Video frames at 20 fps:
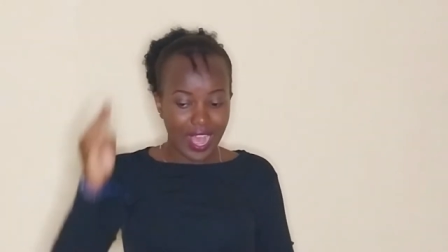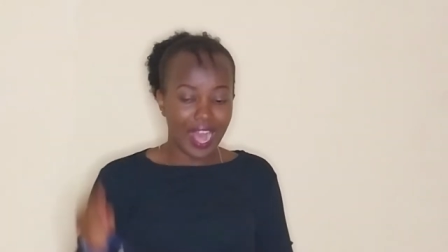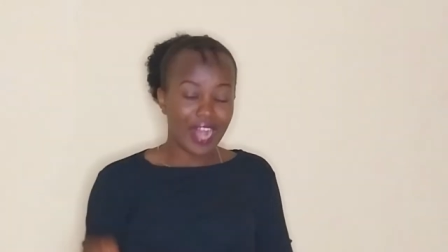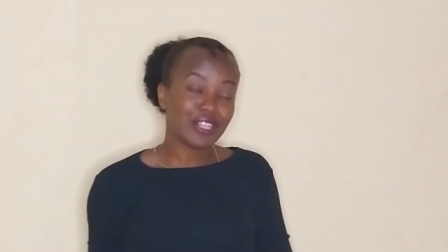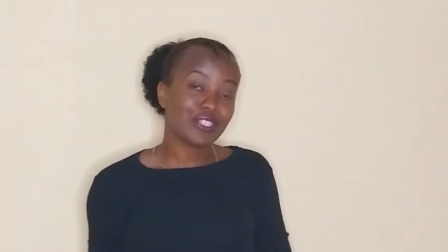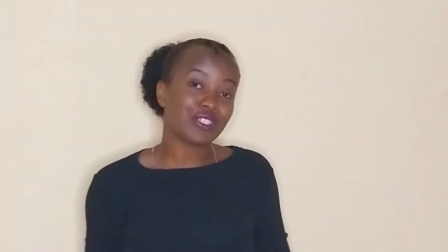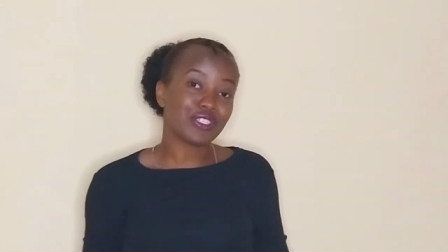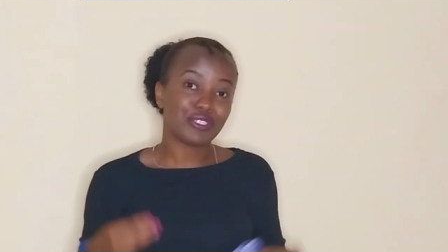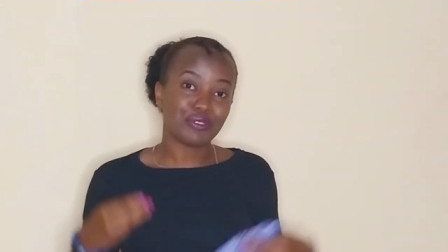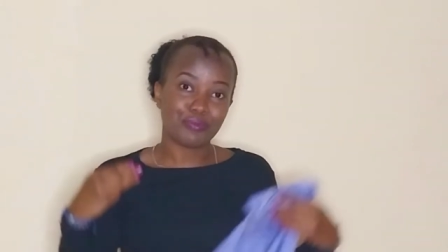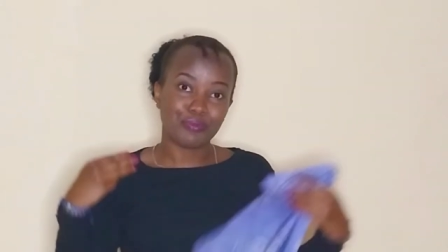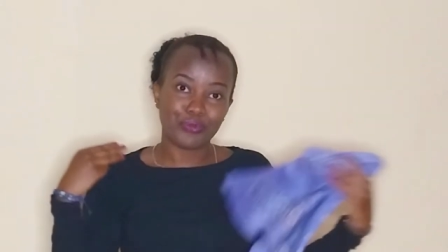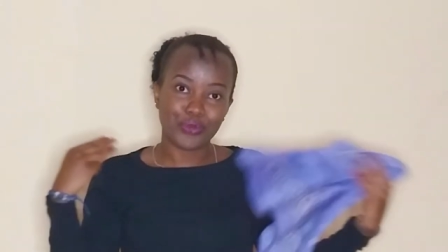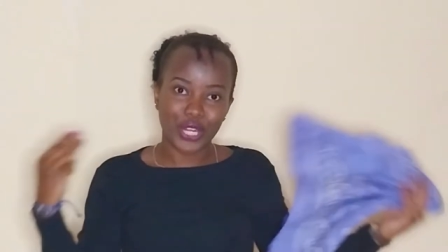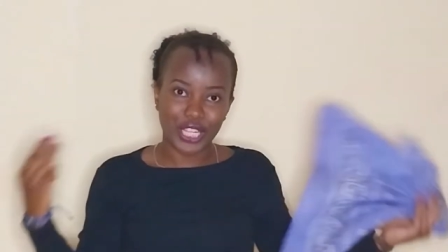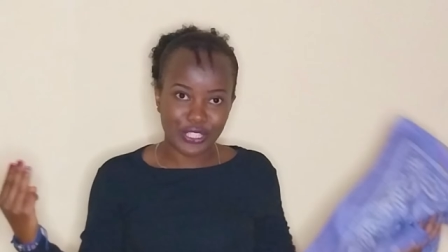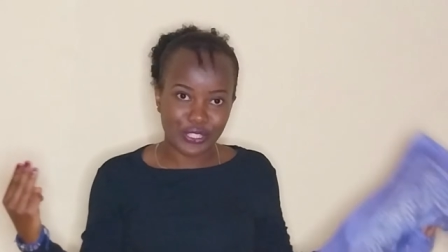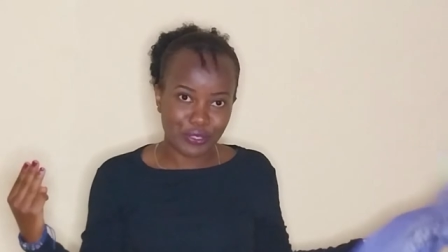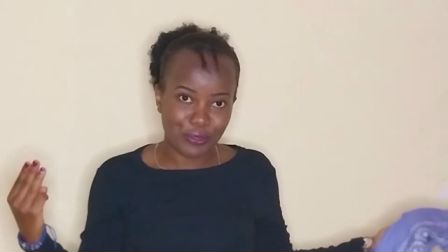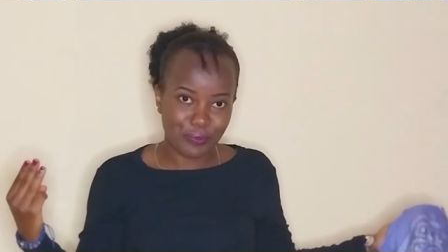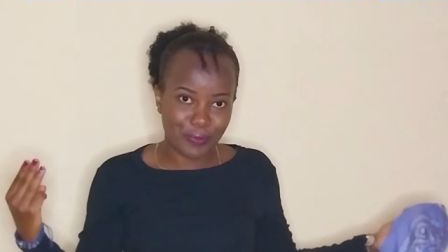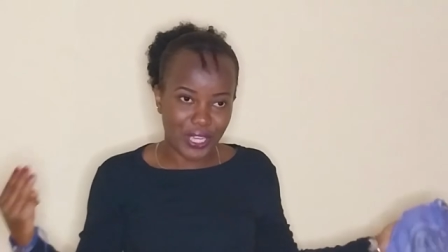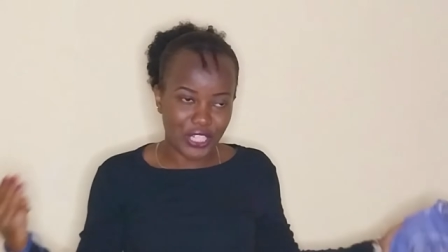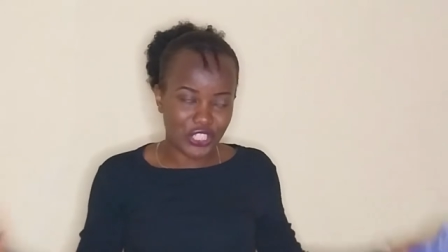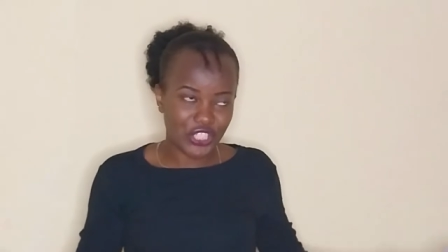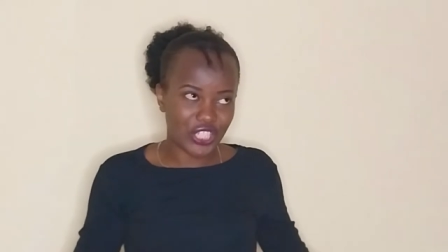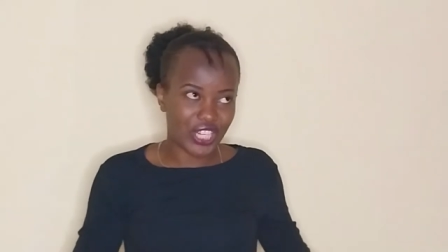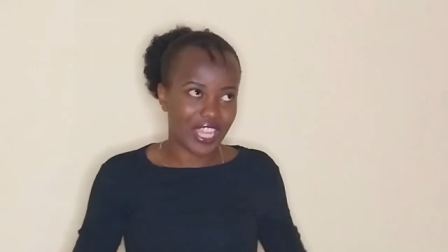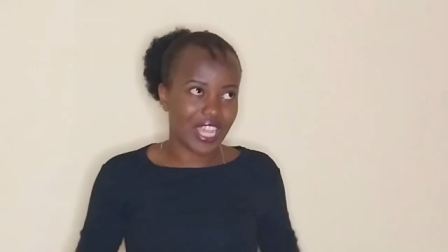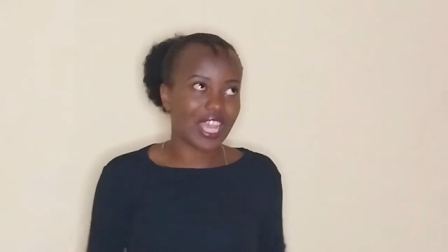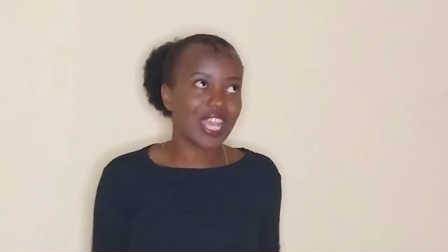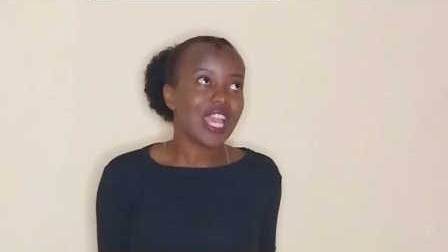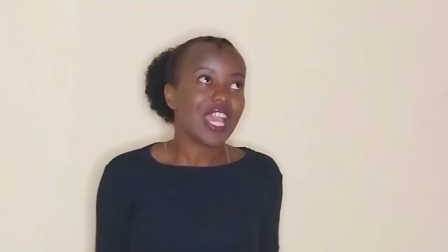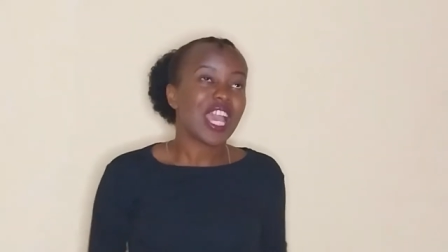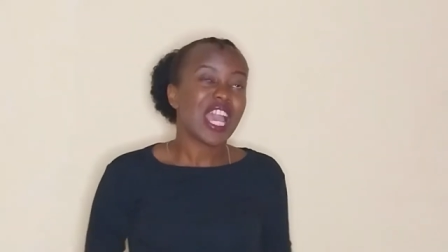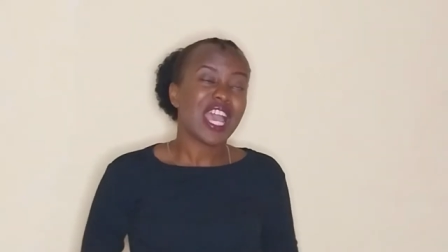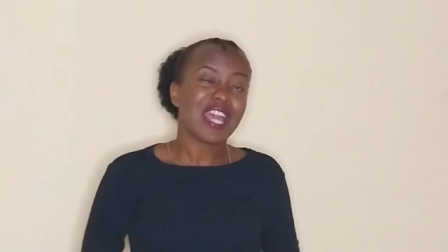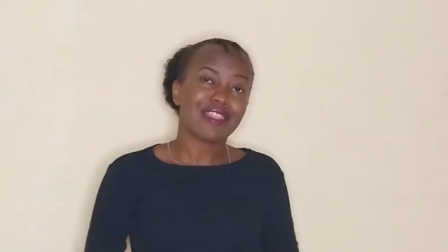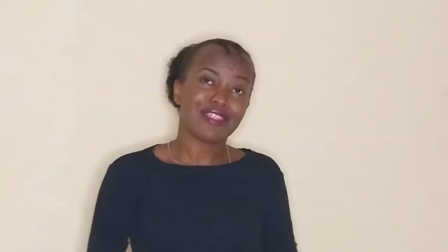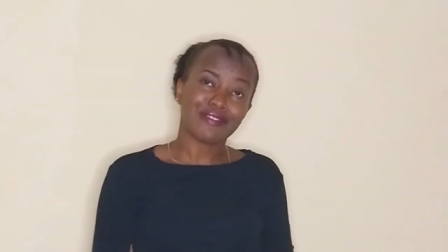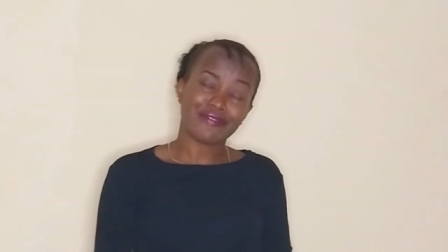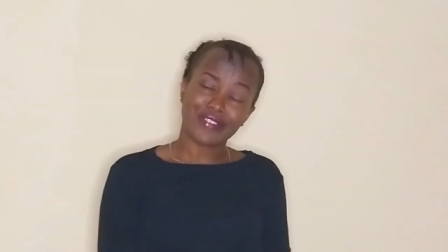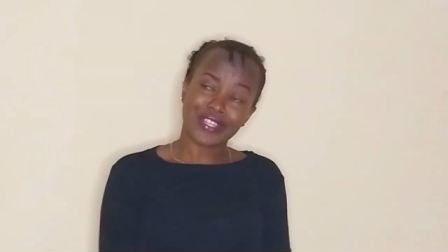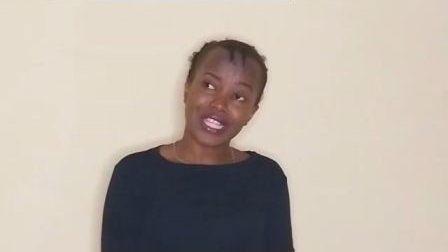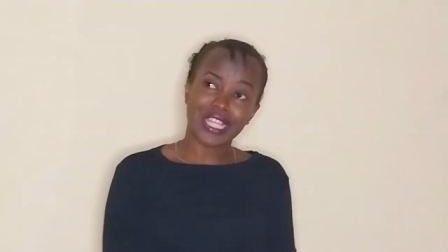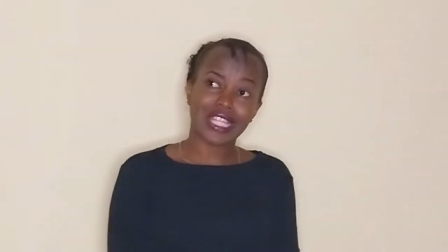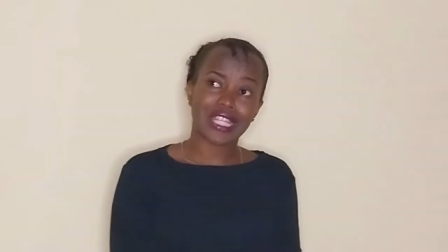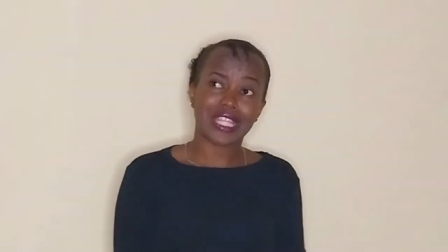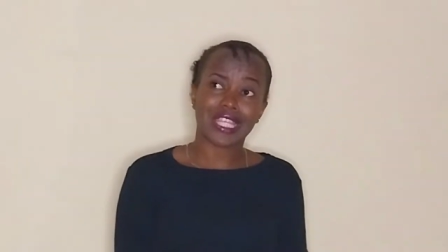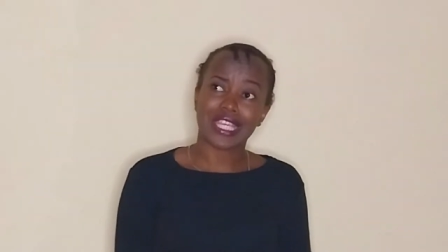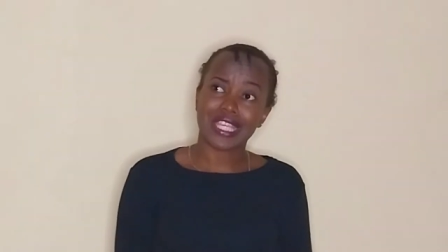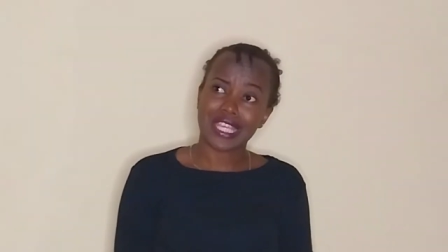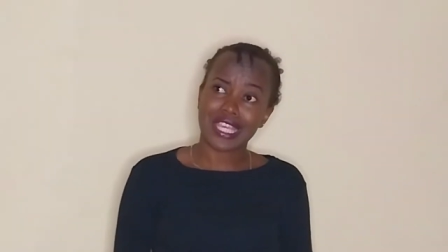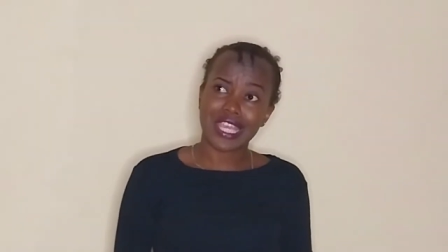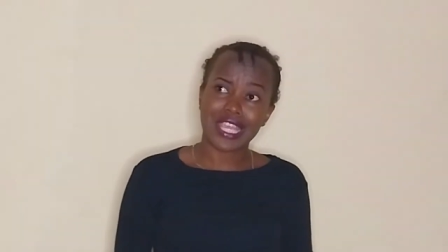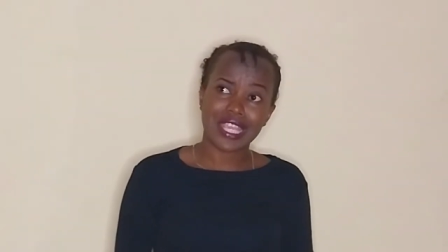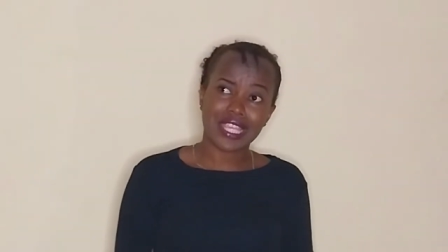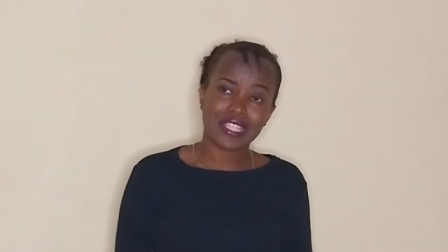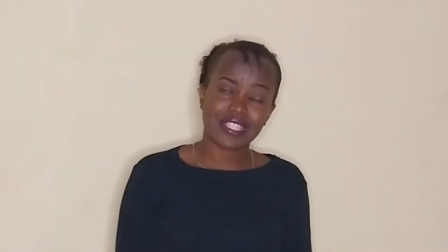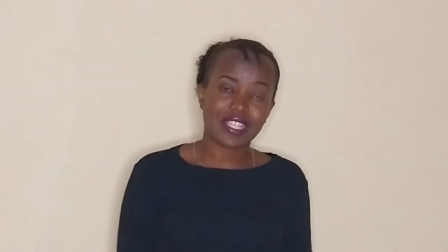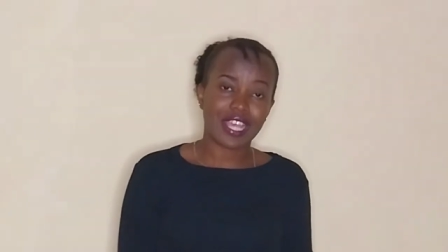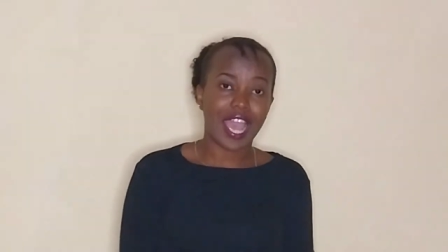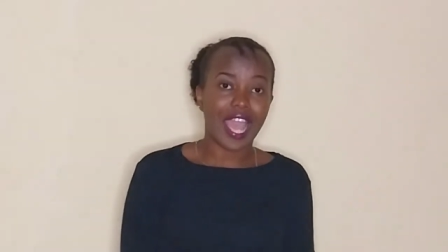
I'll not break so much hair. And the funny thing is,